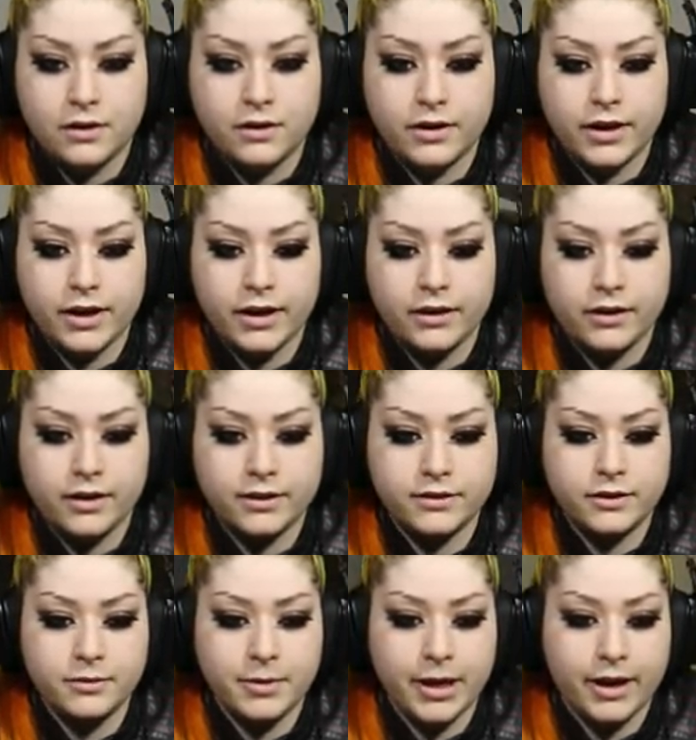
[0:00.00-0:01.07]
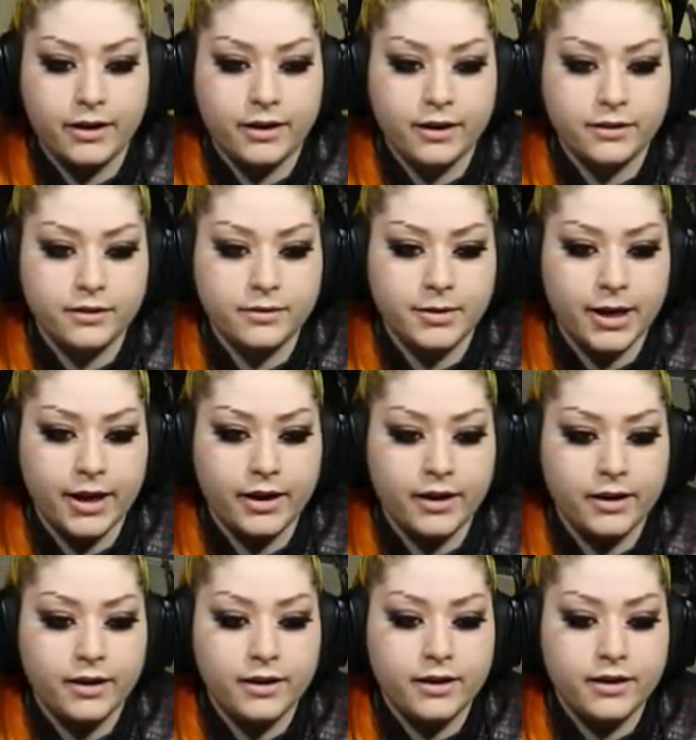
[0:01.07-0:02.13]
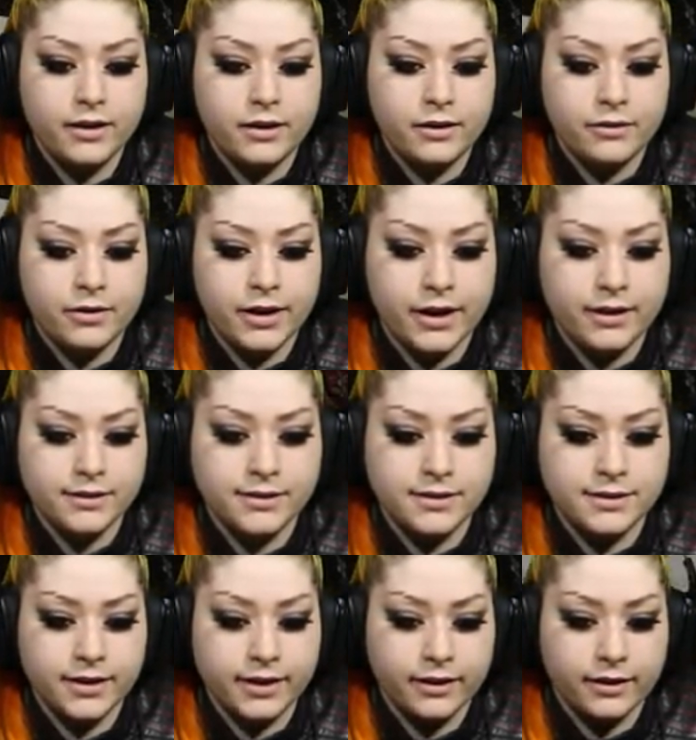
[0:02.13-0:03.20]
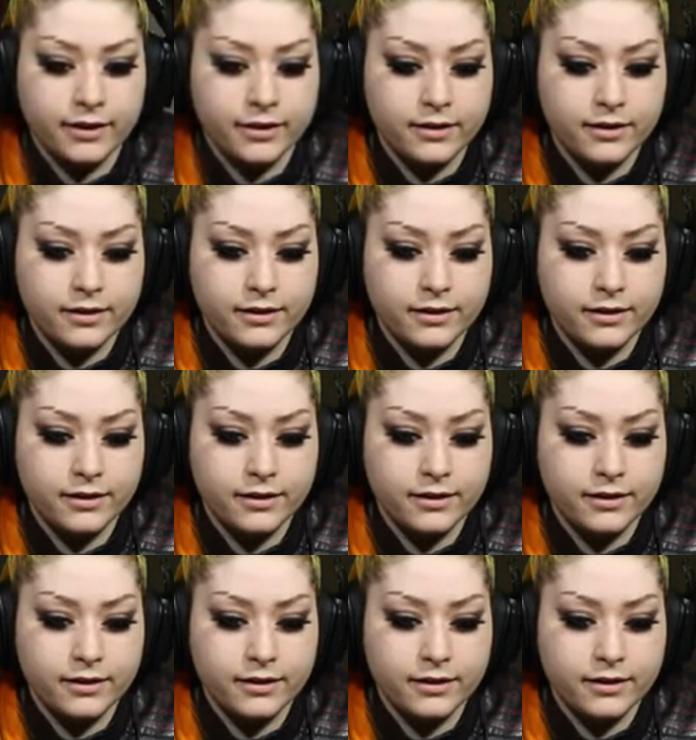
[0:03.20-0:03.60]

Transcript: Okay, not too bad, not too bad. What else is here?